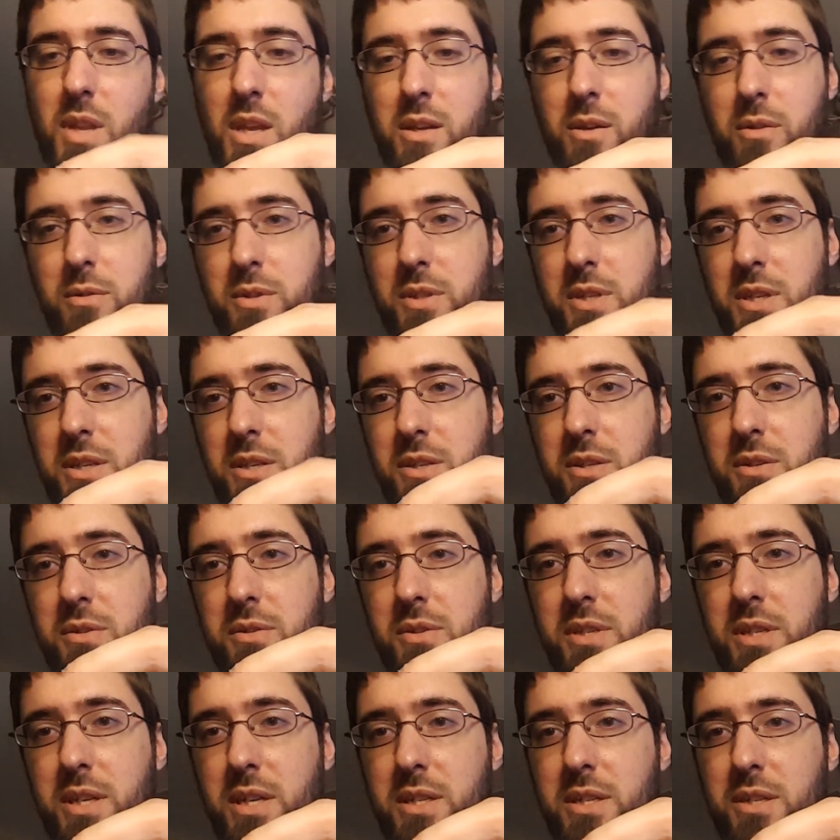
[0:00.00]
You'll see 2
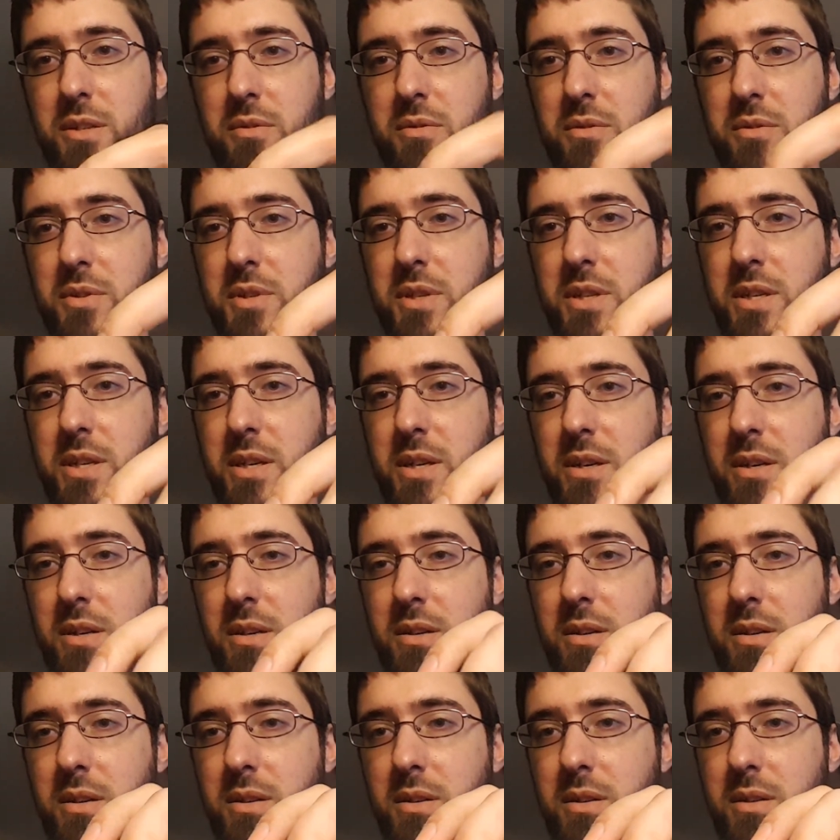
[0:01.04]
set screws
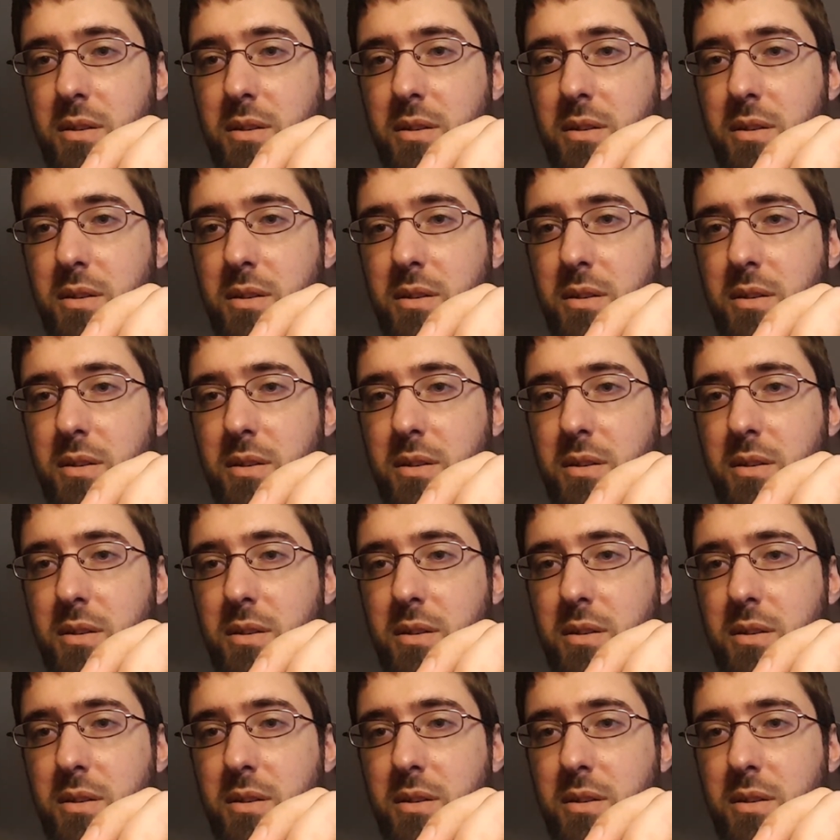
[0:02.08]
there.